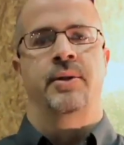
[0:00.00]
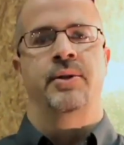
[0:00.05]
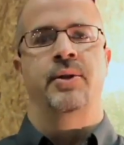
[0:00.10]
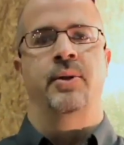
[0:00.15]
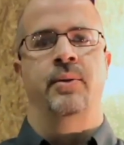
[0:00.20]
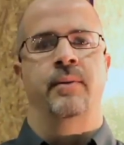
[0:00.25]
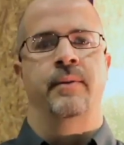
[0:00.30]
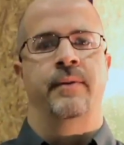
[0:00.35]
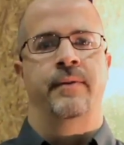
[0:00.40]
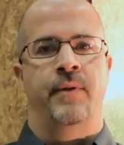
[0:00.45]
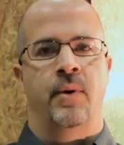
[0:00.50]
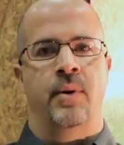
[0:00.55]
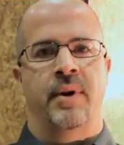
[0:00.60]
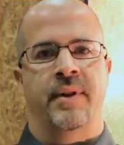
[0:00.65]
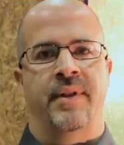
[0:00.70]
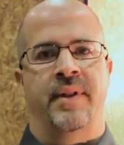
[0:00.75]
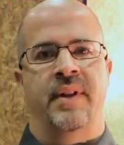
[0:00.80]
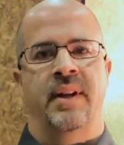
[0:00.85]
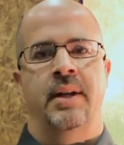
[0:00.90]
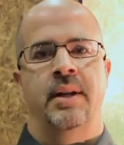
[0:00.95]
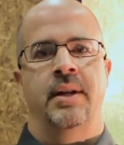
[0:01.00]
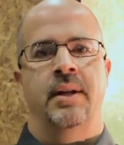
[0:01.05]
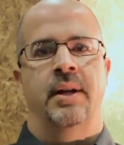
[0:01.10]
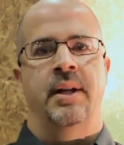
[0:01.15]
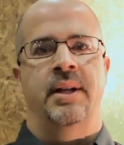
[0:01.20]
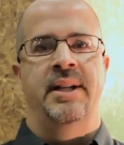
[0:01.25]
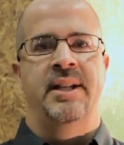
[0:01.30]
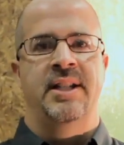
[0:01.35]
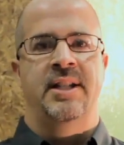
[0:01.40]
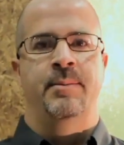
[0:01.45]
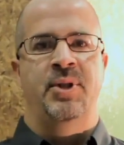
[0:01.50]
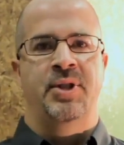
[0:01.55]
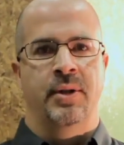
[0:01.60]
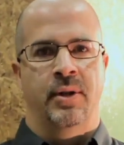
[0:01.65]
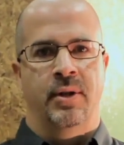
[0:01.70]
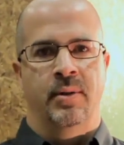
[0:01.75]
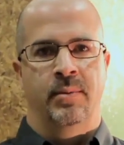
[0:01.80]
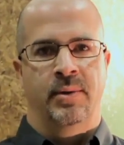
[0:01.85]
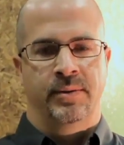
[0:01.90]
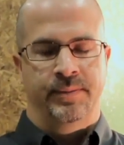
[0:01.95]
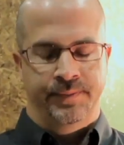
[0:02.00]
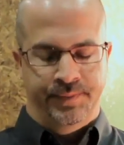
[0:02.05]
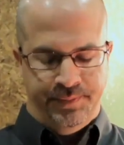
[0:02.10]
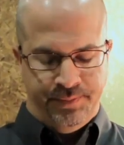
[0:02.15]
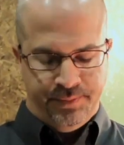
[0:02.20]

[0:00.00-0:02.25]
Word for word: So fourth, it needs to be durable.